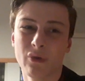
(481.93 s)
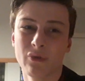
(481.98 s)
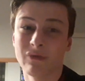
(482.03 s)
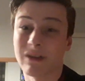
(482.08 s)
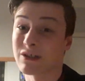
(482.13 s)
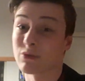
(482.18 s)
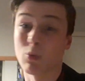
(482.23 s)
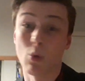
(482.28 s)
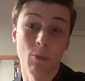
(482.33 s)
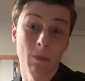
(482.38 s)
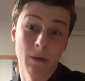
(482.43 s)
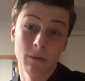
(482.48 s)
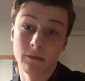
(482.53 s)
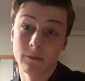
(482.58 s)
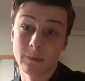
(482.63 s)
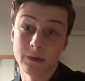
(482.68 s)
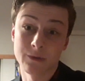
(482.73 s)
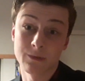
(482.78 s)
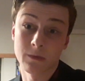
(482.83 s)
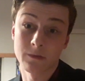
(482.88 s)
That's what people have
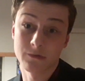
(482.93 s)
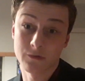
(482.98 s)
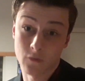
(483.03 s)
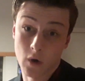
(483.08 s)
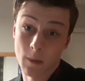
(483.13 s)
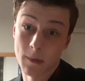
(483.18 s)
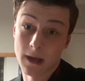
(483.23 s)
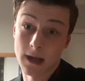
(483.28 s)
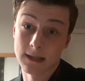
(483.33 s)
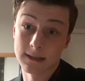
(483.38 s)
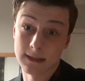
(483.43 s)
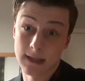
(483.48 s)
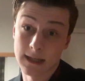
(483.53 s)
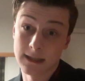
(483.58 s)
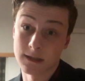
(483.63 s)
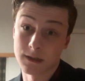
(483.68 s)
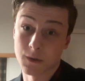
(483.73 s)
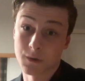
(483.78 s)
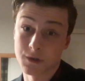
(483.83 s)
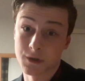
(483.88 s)
been describing it as. It's
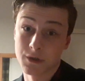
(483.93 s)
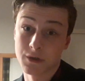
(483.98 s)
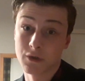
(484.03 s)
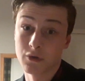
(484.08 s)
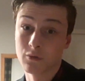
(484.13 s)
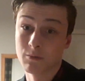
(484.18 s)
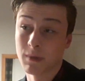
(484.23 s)
Doctor Who,